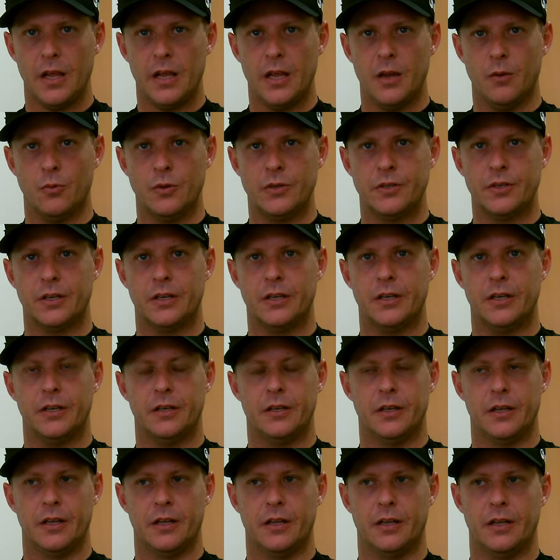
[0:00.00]
it was
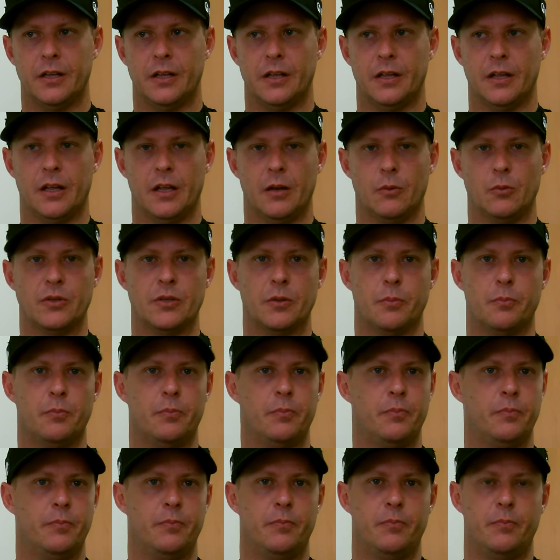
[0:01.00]
a
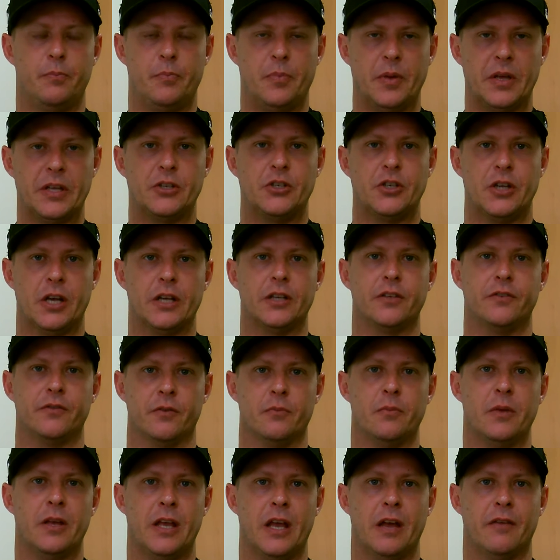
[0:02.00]
big change
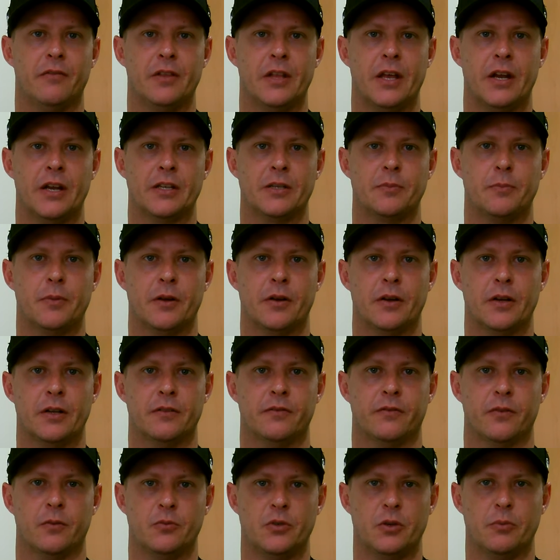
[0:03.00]
for me having that
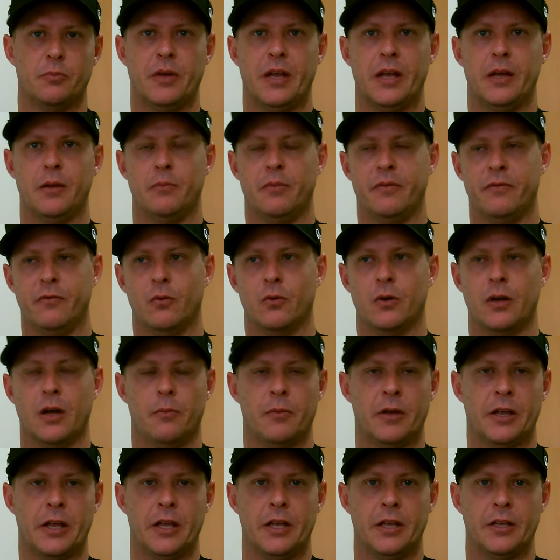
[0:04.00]
experience from Japan before
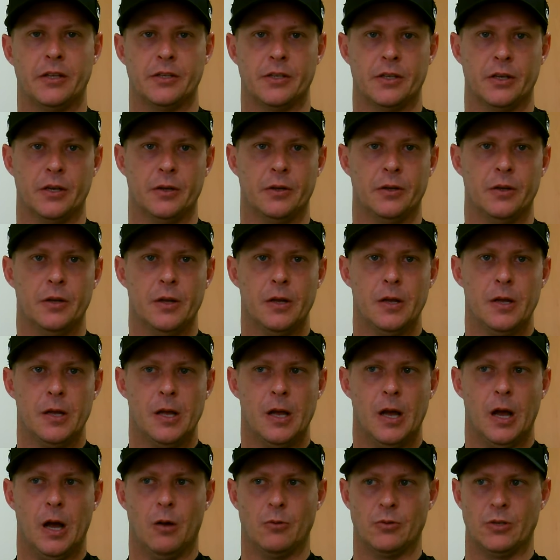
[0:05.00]
coming here. So
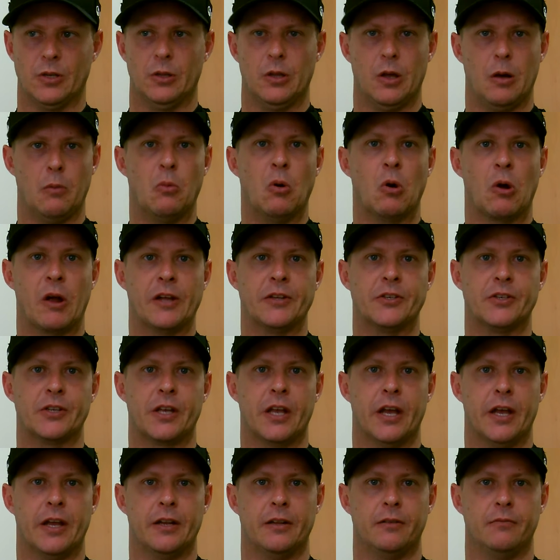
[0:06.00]
I was a lot more
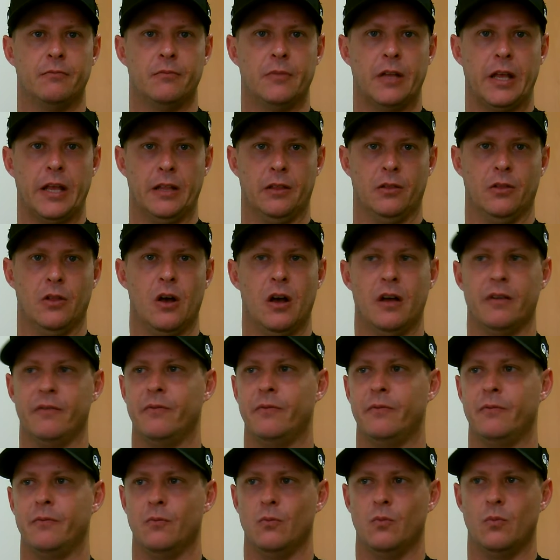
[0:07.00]
educated in life
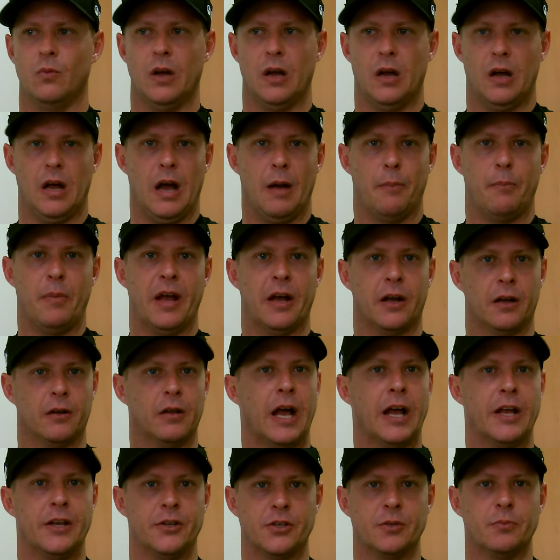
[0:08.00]
about
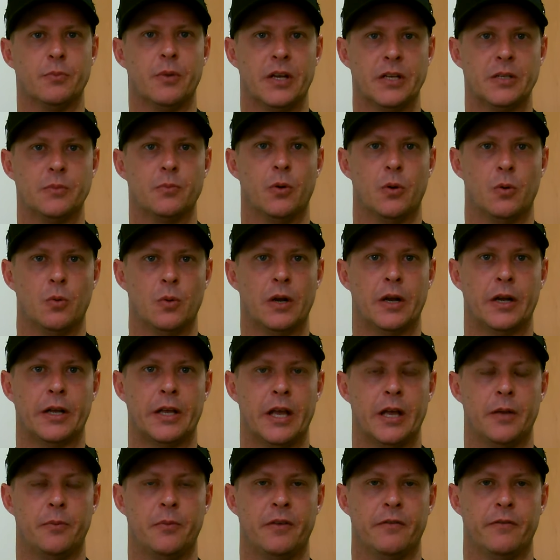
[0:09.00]
Asian baseball when I
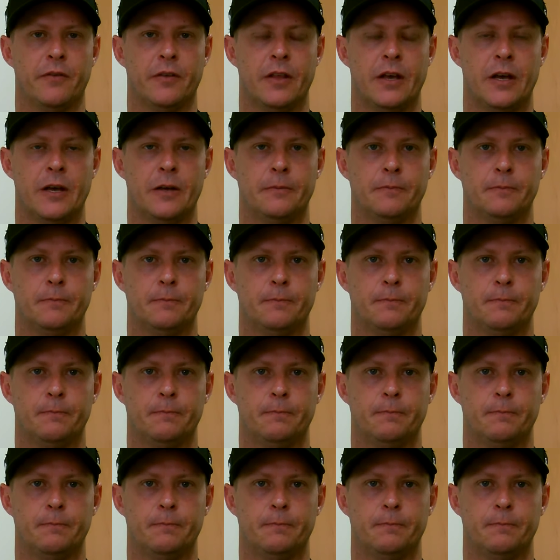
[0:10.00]
came here for that.